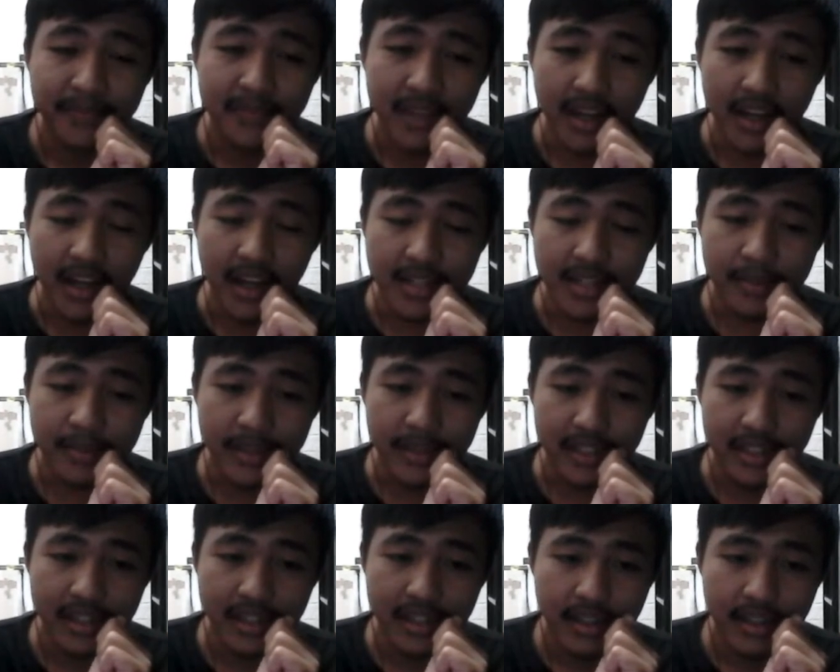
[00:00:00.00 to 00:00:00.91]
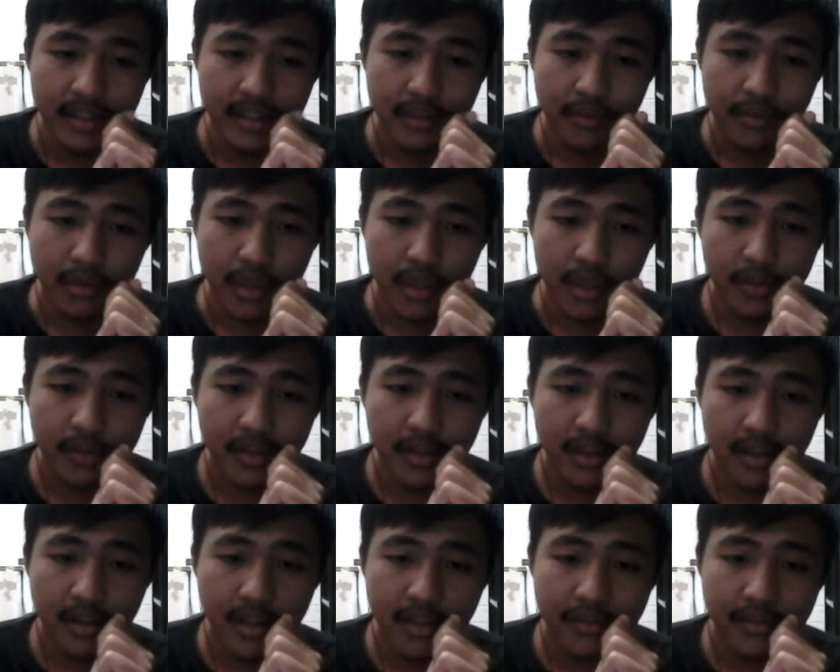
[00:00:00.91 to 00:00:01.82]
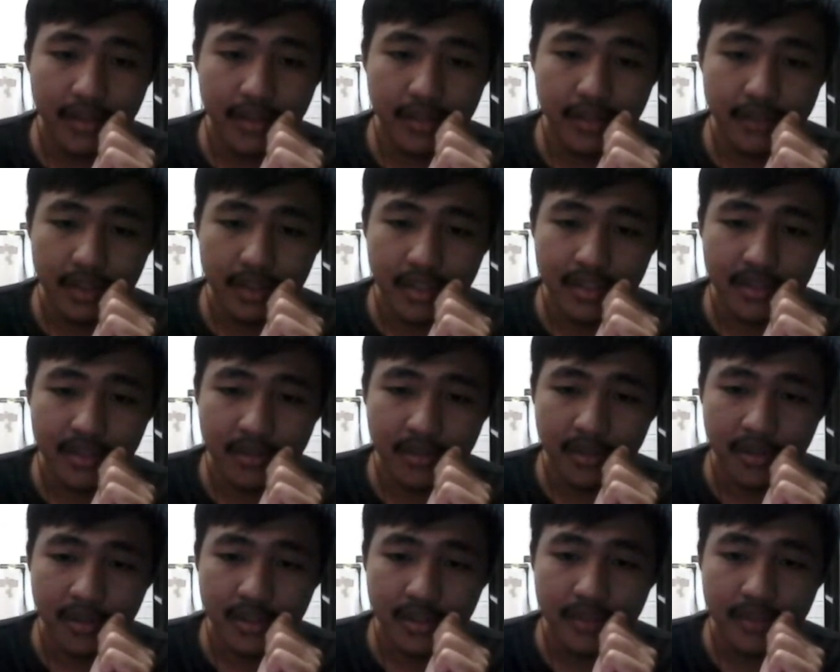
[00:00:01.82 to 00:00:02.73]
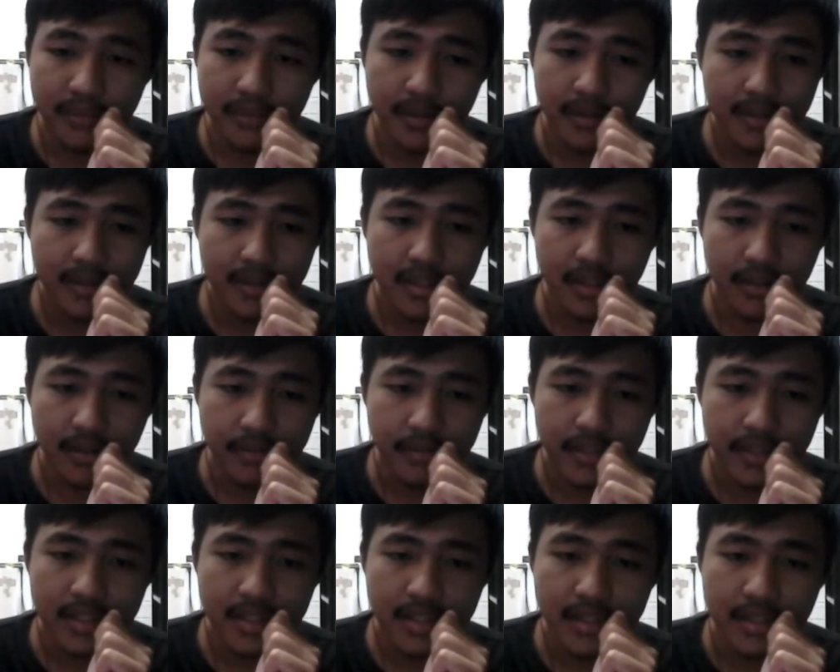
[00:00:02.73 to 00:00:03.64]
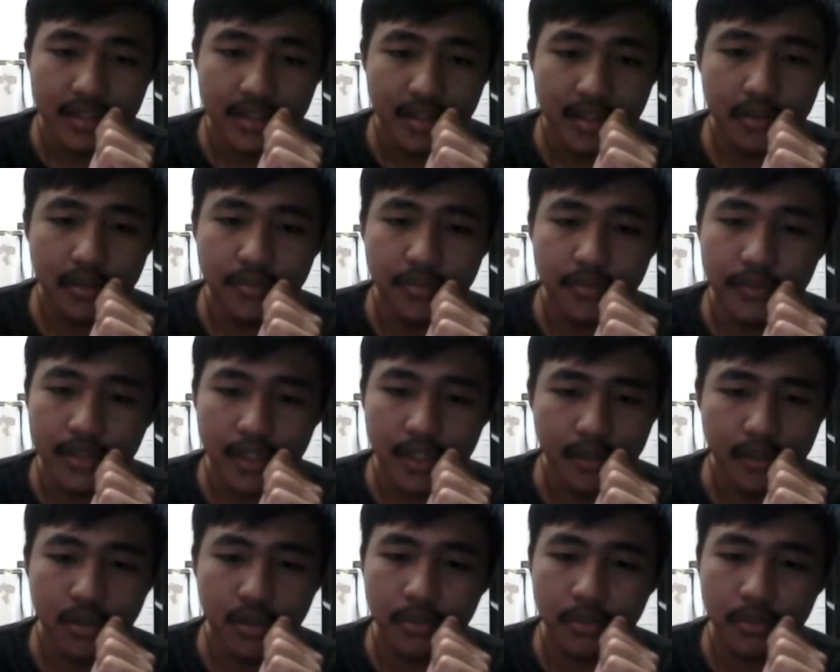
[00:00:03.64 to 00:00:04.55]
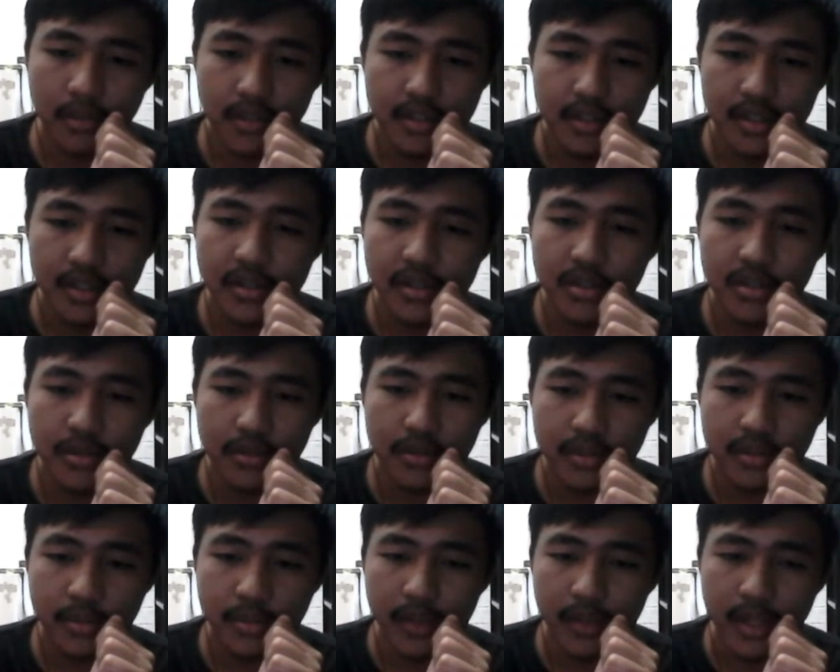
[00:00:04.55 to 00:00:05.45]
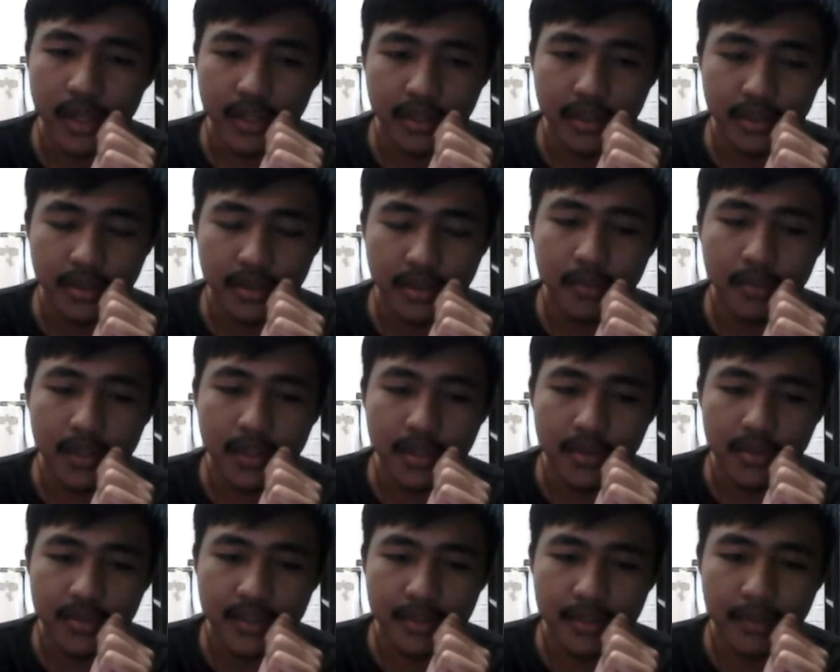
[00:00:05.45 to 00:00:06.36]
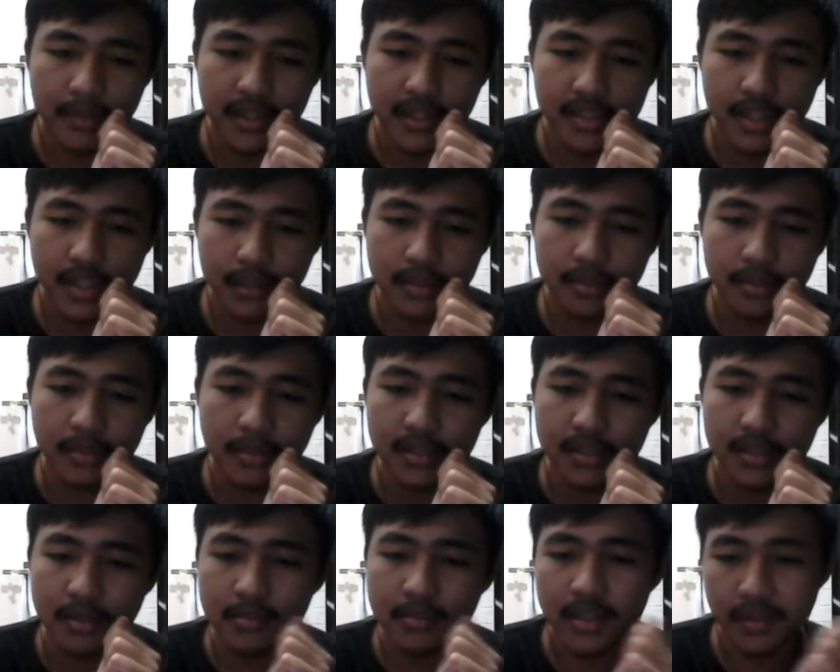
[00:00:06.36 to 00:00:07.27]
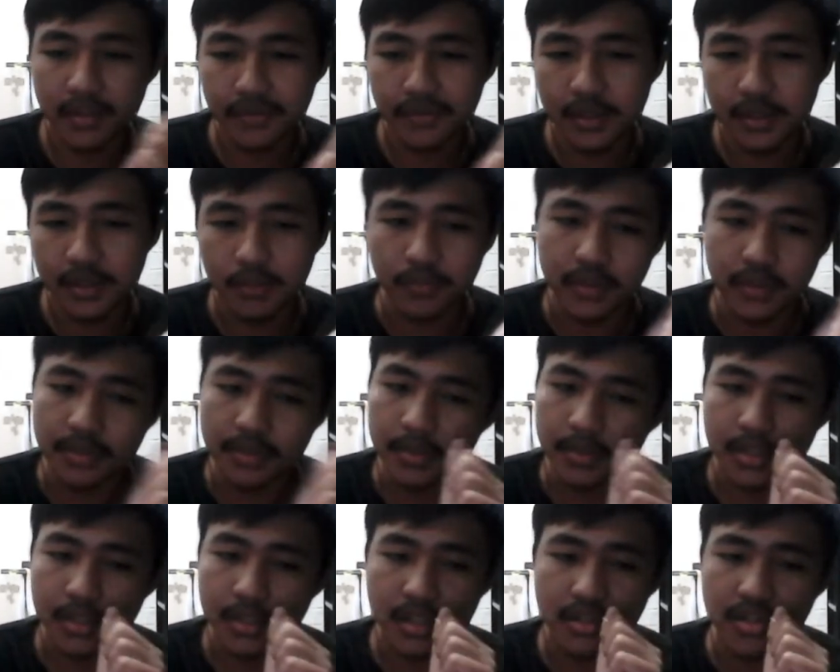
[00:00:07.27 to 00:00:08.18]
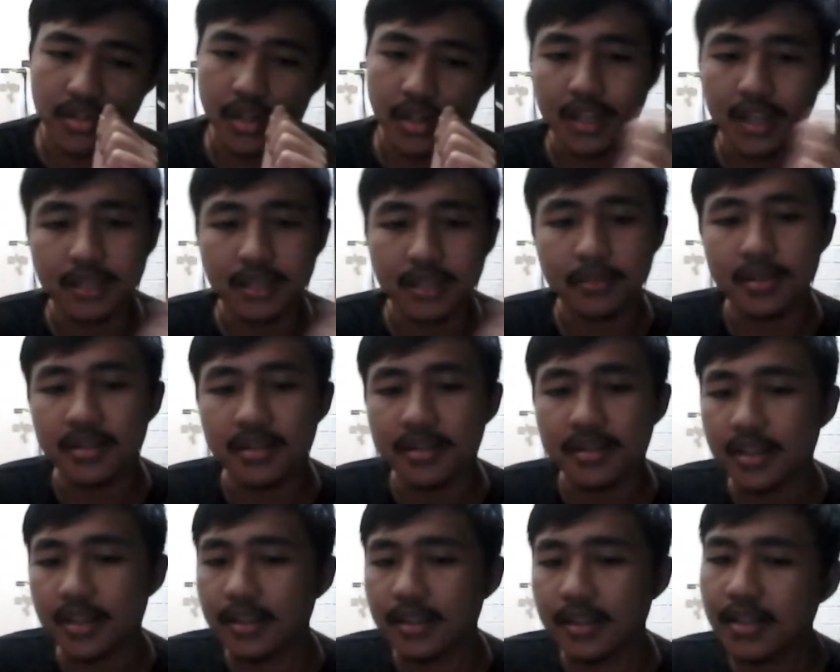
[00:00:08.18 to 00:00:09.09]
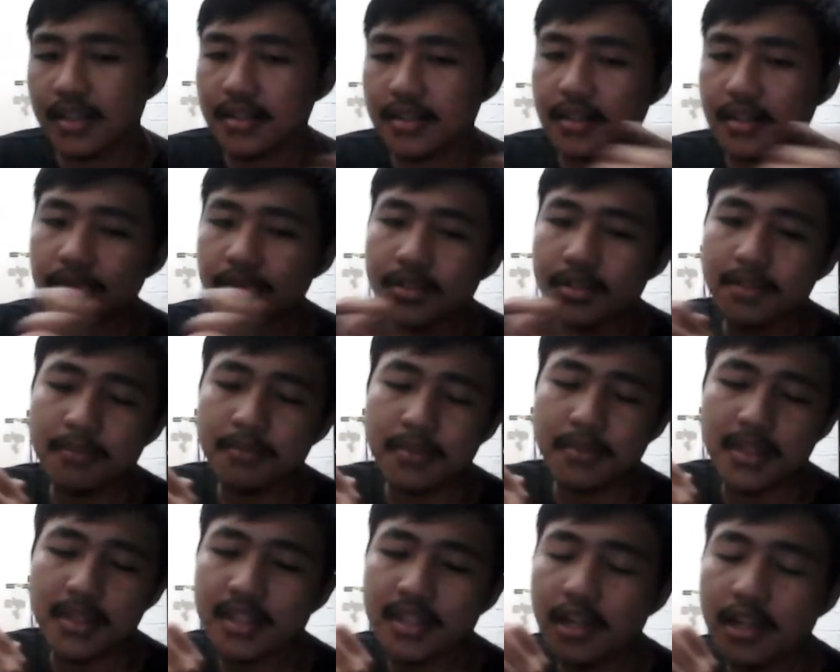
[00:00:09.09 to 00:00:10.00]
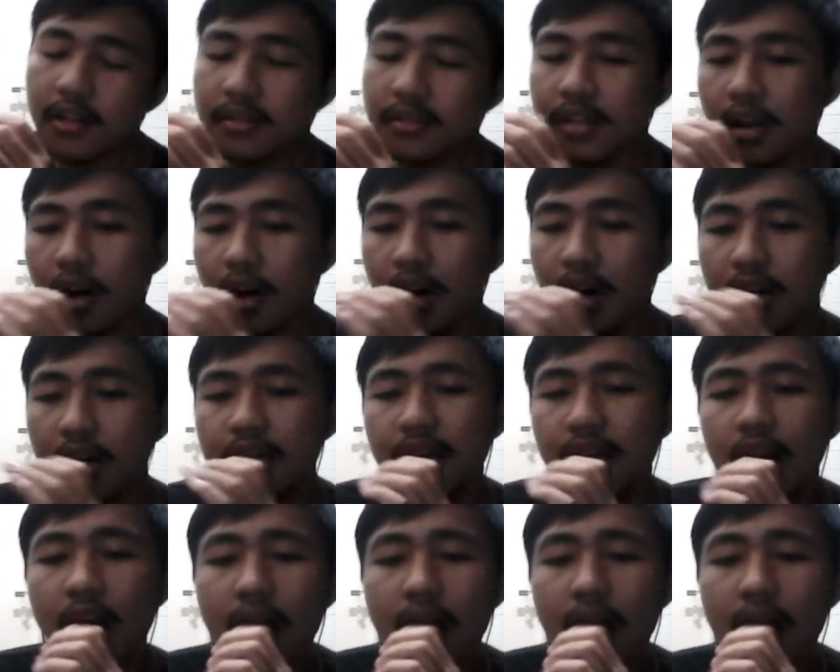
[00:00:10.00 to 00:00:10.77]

Ozpin. Why put a lot of effort into a project focusing on fixing a series with the numerous issues when I could be using my time to make something filled with potential elements that series miss out on?